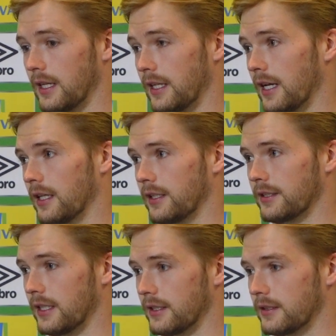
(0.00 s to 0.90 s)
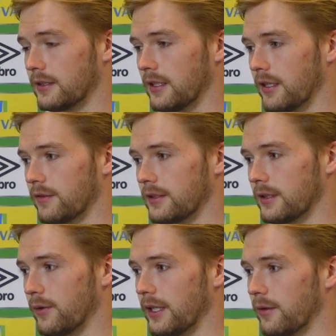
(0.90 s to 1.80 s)
and yeah, like you say, and
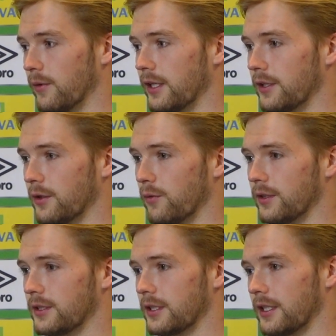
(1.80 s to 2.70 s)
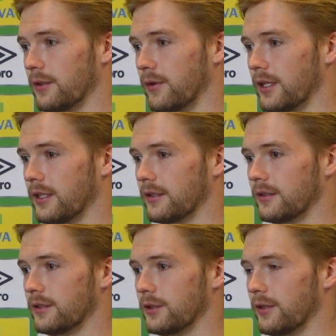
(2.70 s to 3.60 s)
obviously when you when you do it once, you kind of want
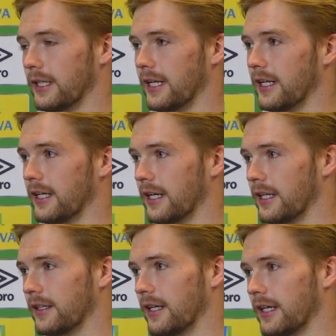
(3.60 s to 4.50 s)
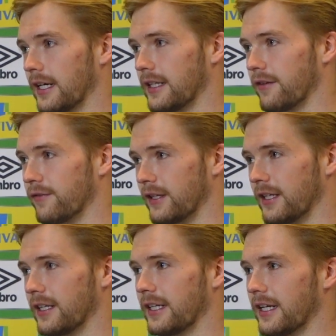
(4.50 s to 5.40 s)
to do it again and again and get that
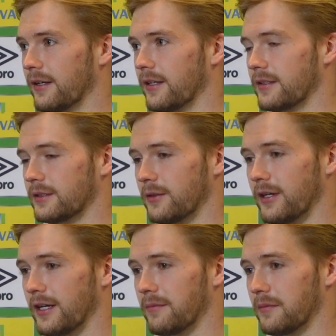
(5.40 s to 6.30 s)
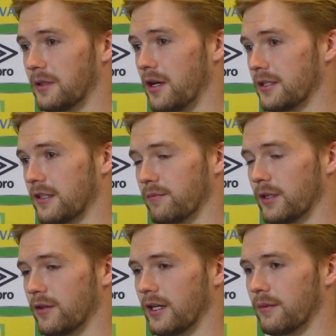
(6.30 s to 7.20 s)
feeling again. So um, now it's given me
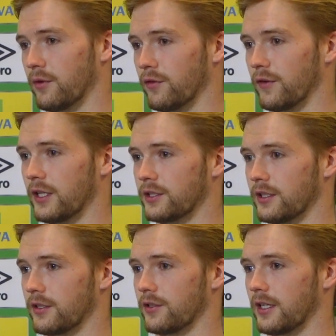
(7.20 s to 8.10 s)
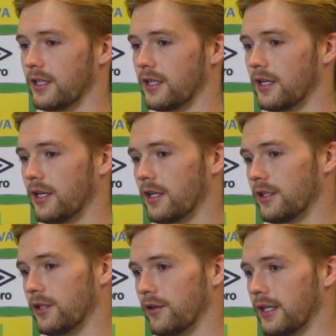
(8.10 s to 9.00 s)
great motivation to try and
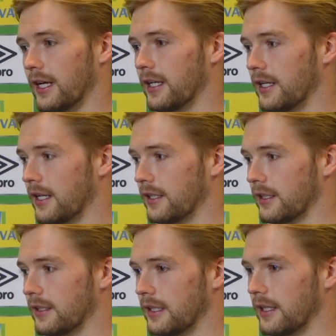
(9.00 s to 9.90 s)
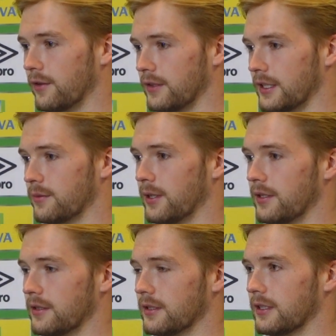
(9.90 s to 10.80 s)
do it again and, and get those
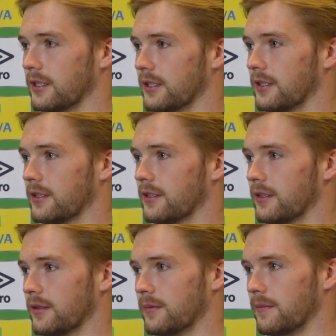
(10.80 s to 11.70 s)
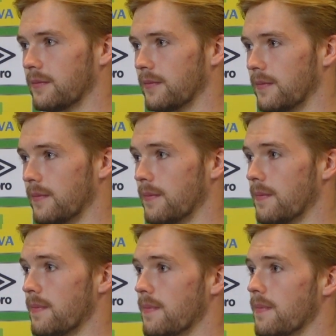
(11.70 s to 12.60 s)
experiences. Again. What's it like to see
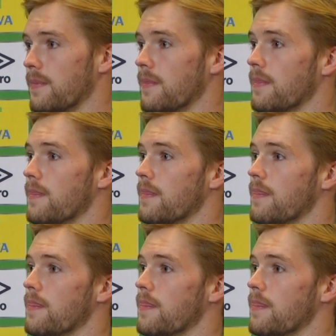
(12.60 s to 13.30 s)
yourself on the mural?